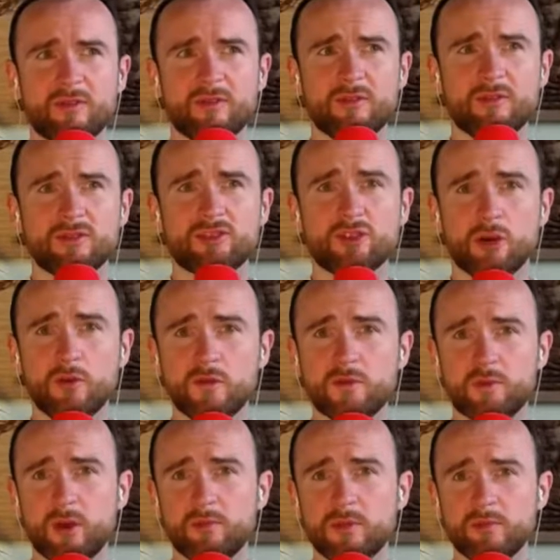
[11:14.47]
solves
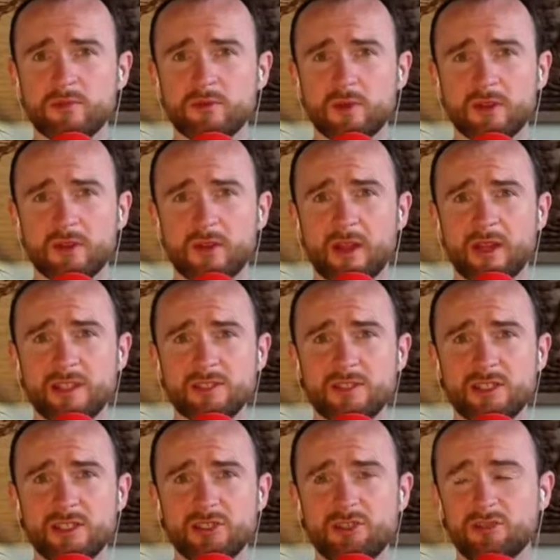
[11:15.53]
problems, whether that is the
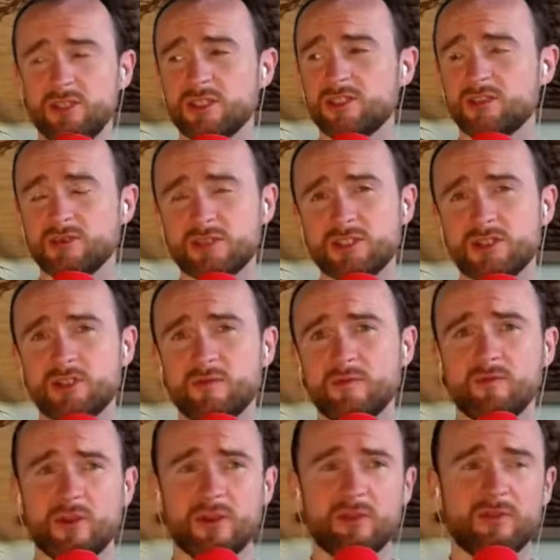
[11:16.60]
judicial system,
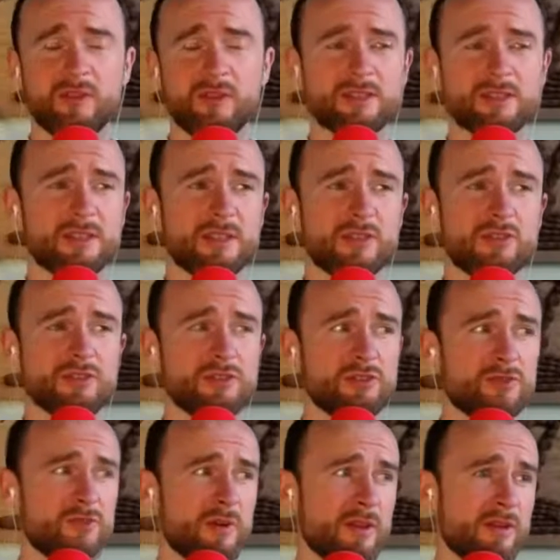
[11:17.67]
whether it's to do
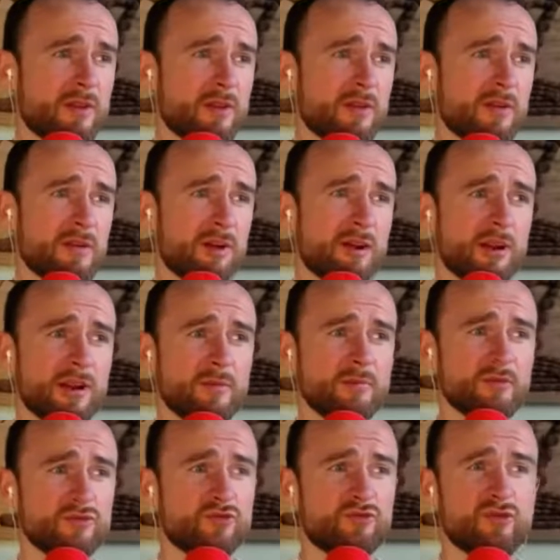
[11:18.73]
with
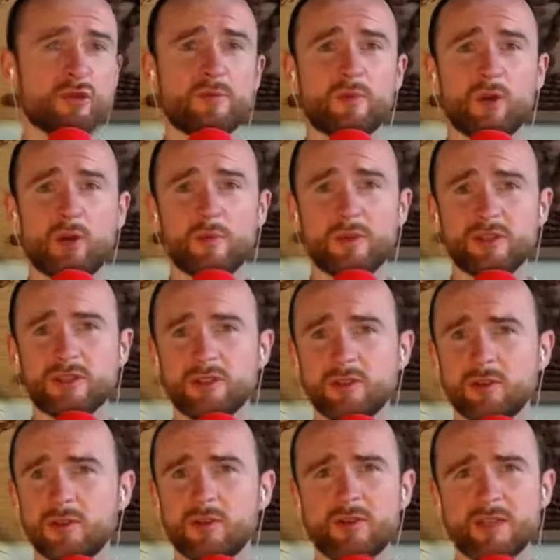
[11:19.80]
drug prohibition, all
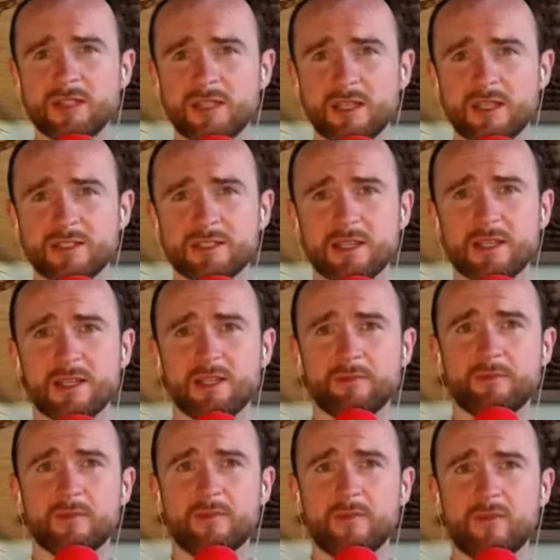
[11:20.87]
of these things,
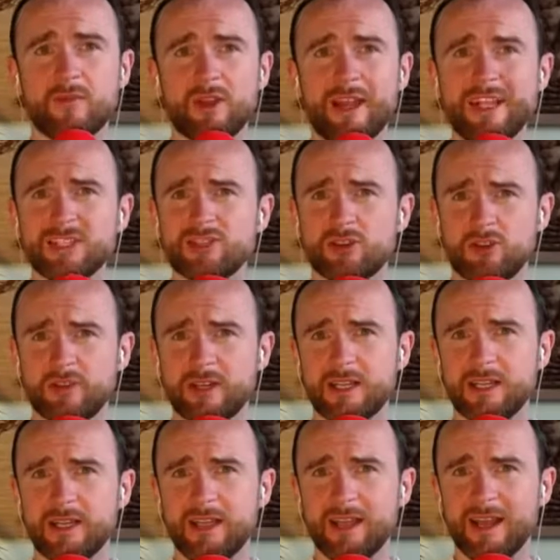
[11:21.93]

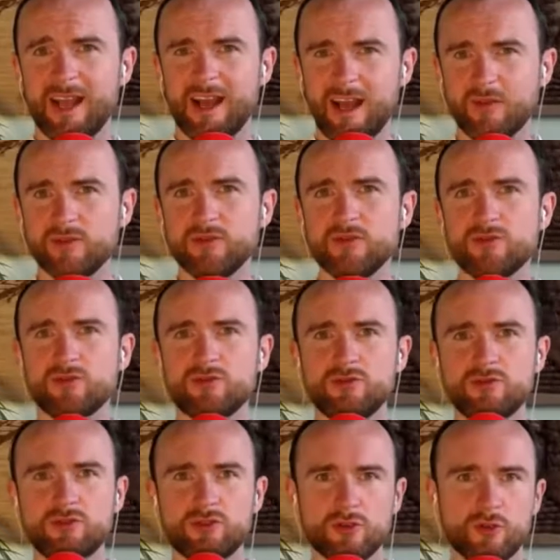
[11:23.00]
historically haven't
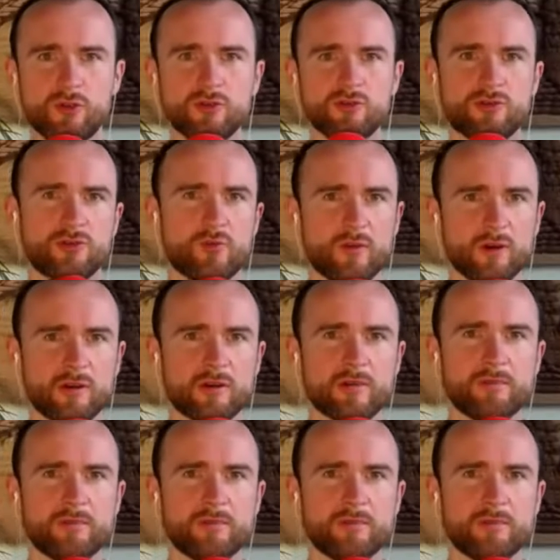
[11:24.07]
shown to work.